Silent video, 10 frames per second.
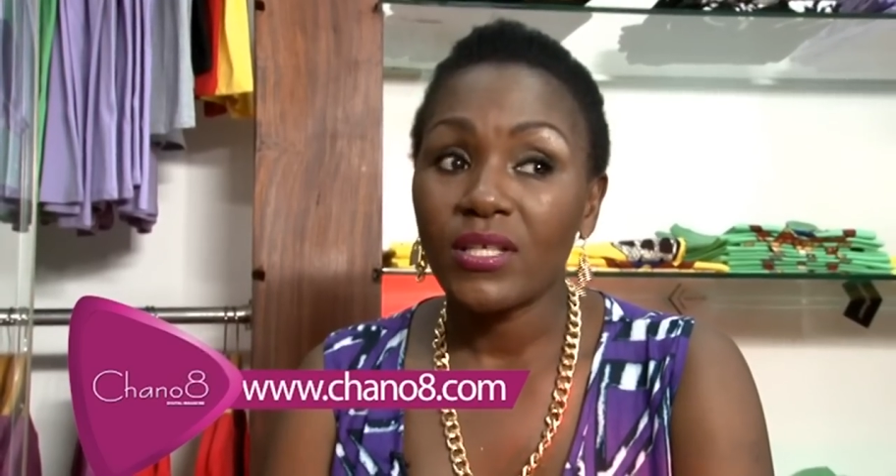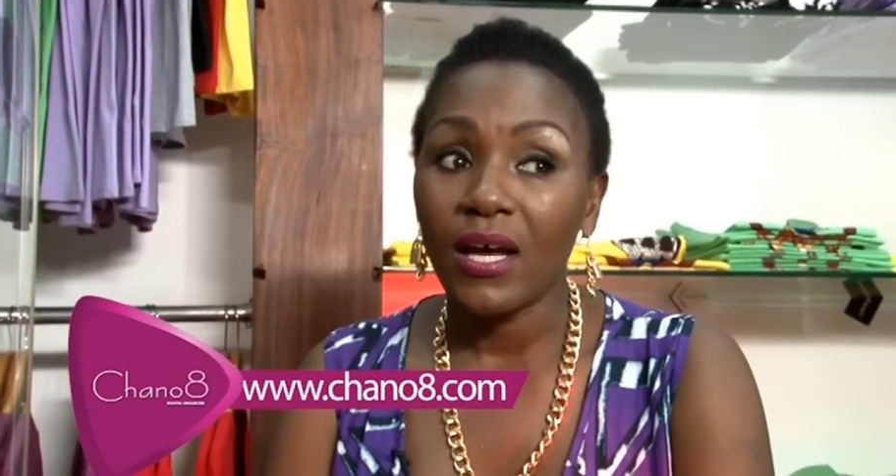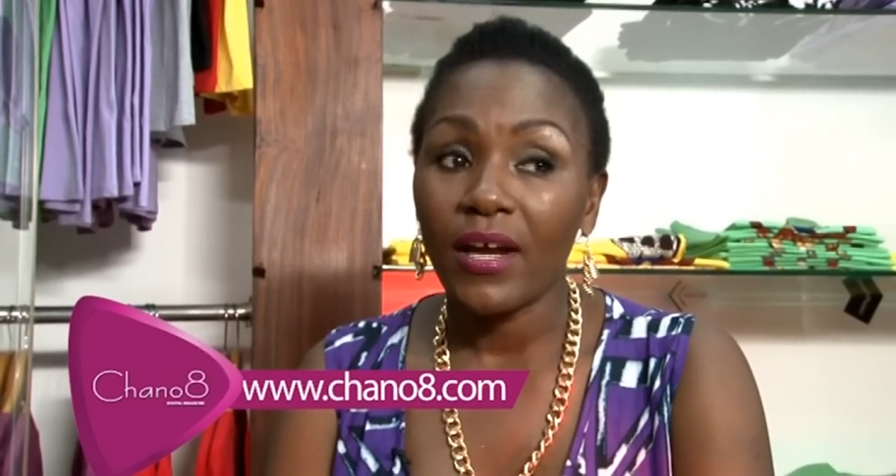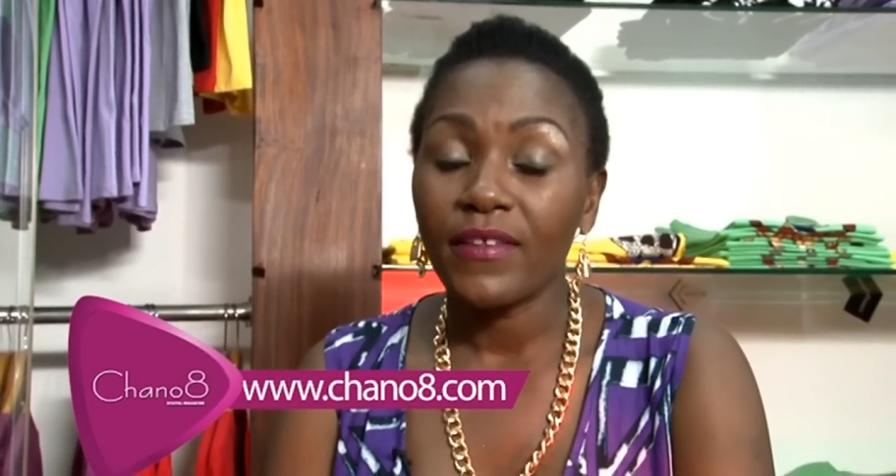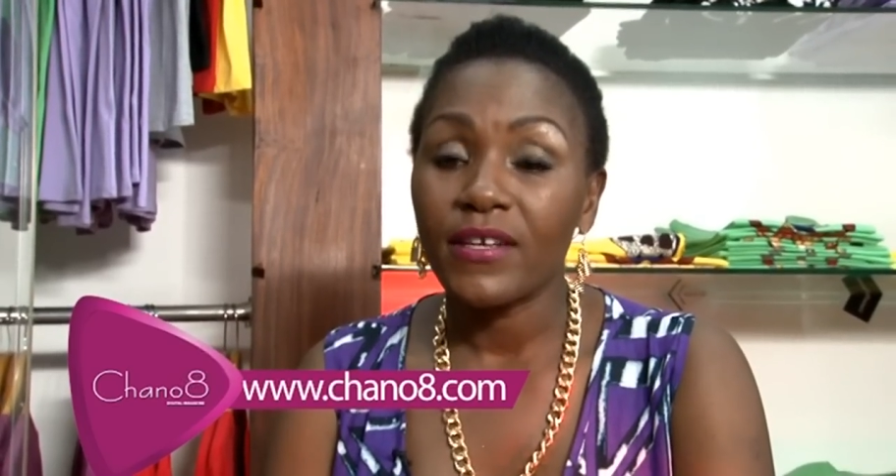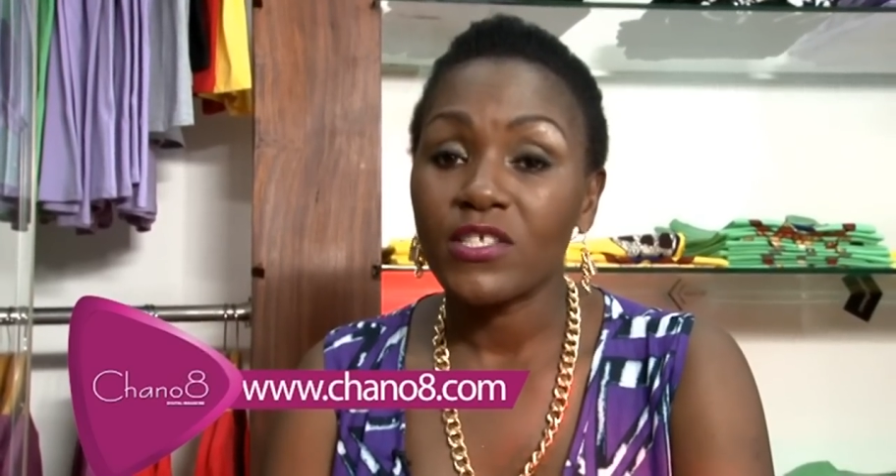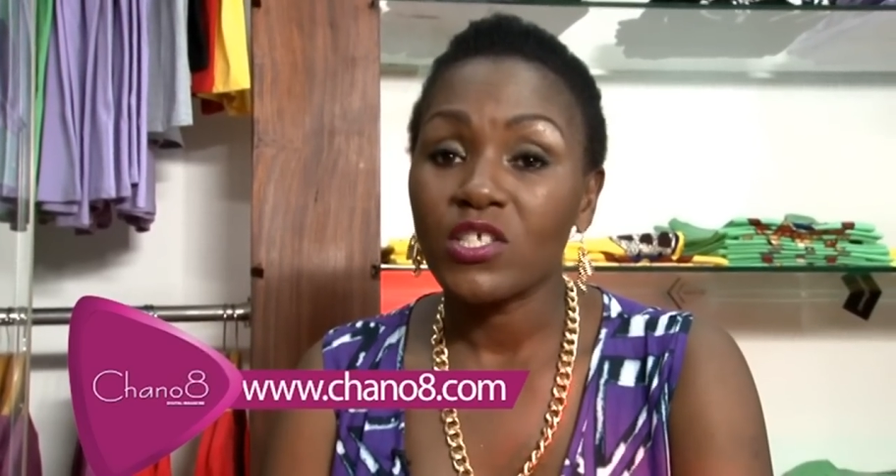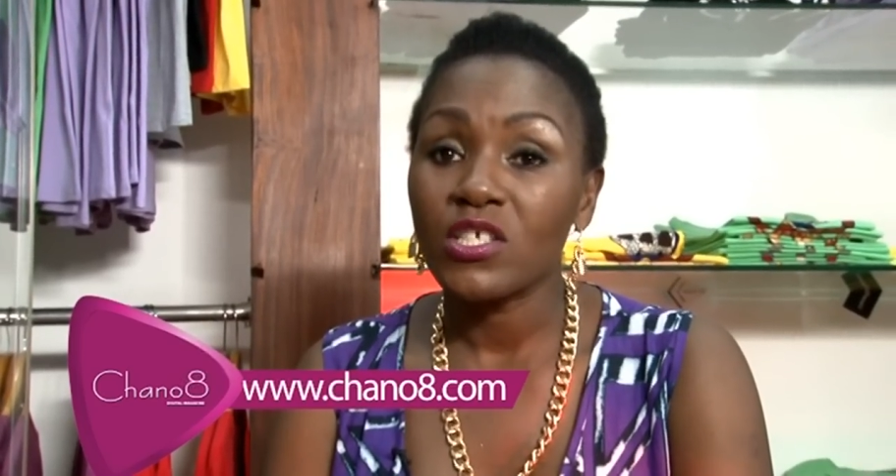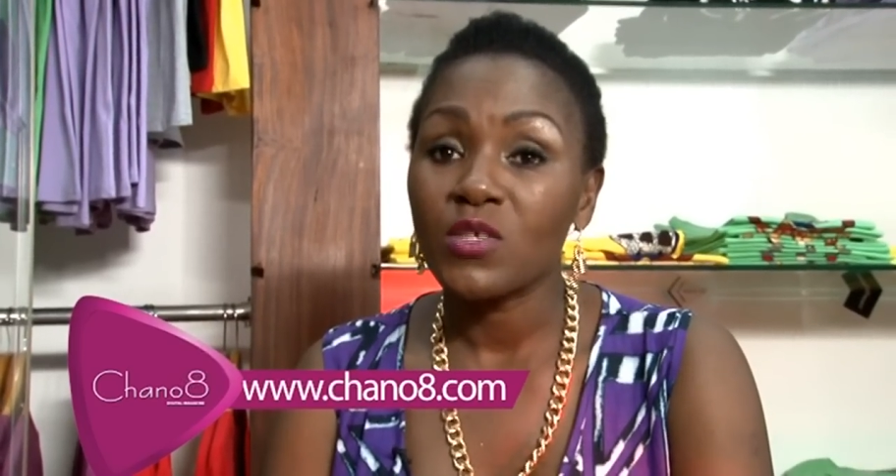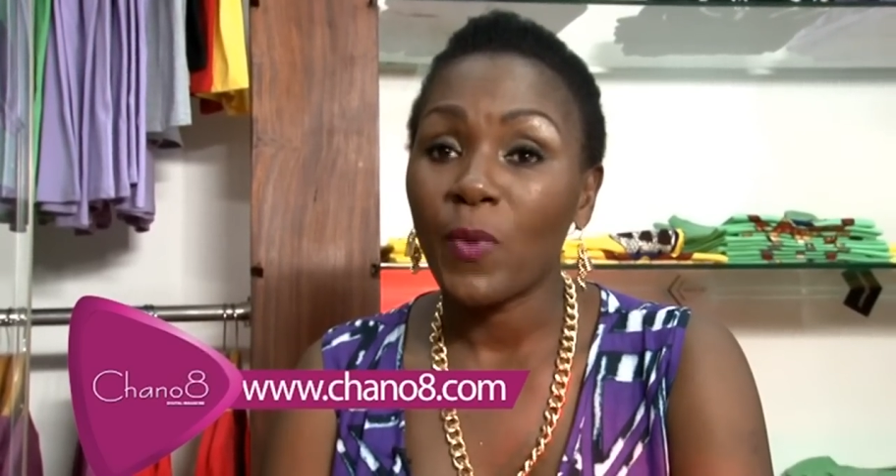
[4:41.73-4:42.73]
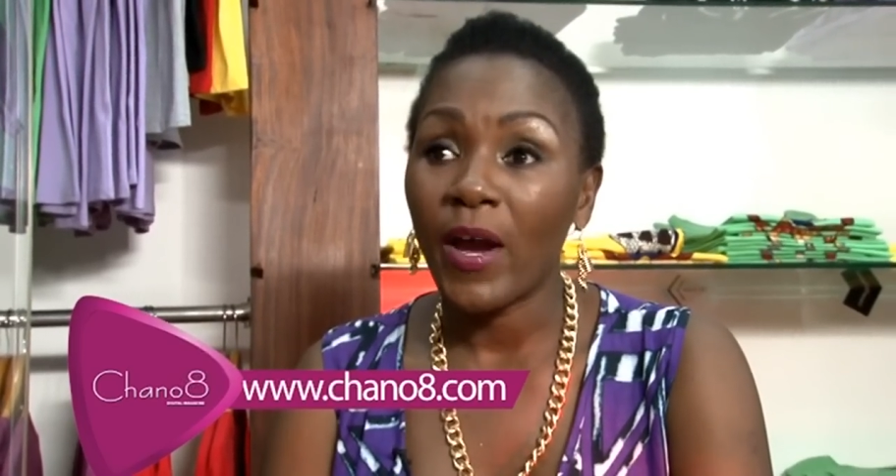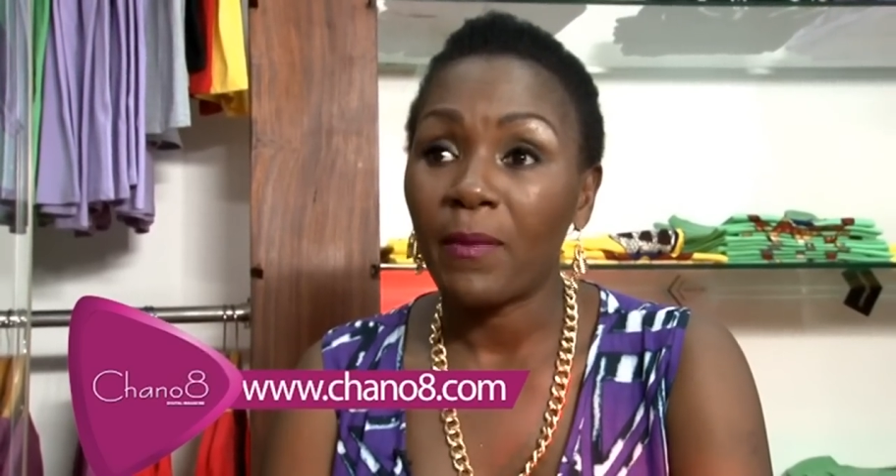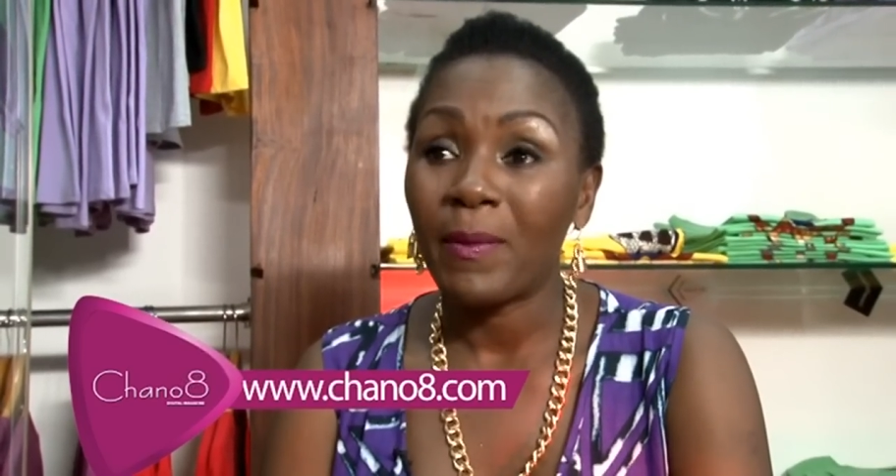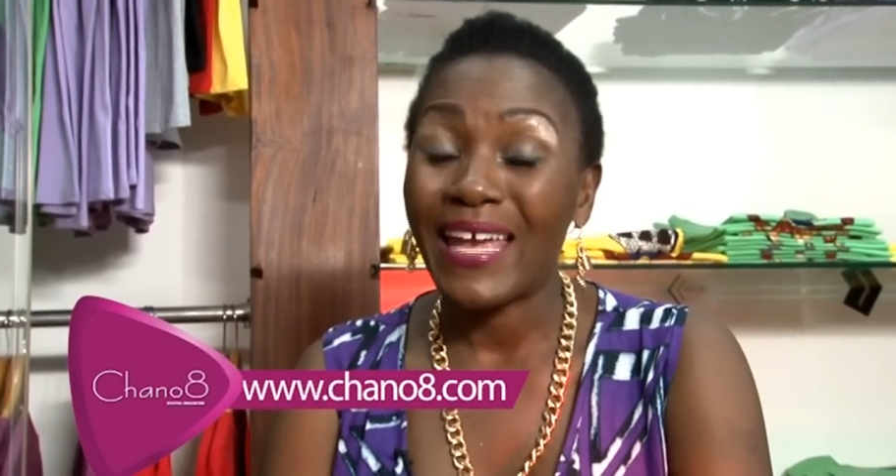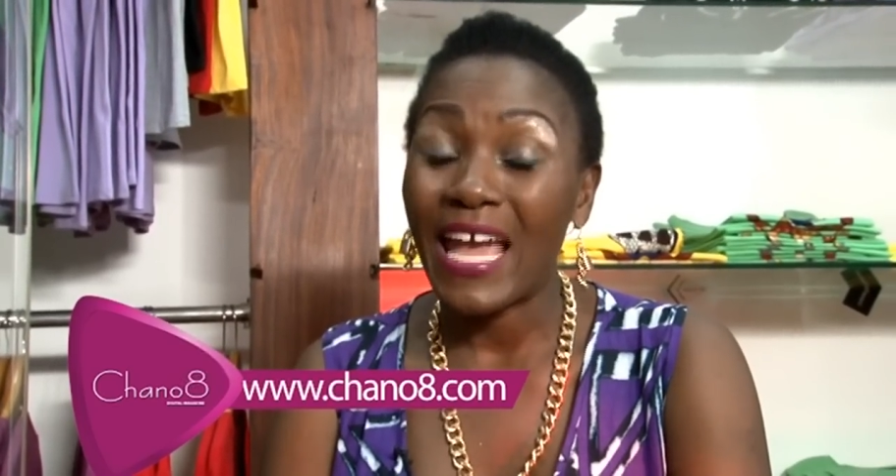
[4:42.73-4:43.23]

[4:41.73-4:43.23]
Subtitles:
line that is inspired by